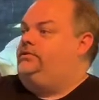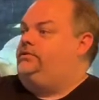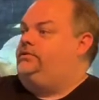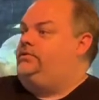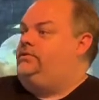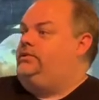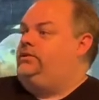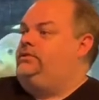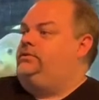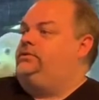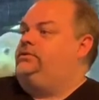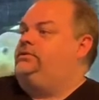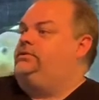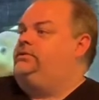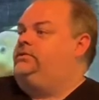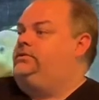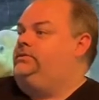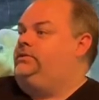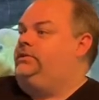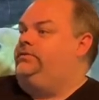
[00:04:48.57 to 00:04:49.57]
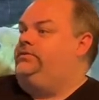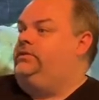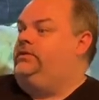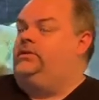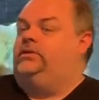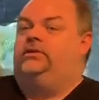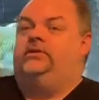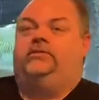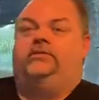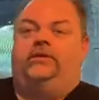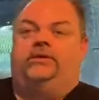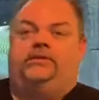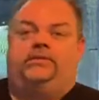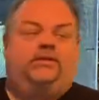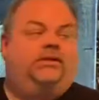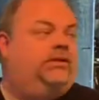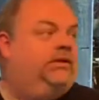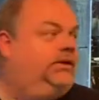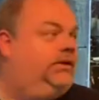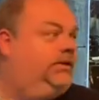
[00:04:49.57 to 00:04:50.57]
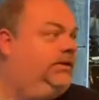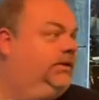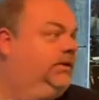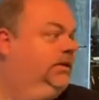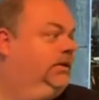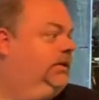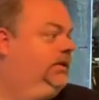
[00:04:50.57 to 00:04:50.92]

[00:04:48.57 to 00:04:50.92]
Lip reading: so that's 700 right there.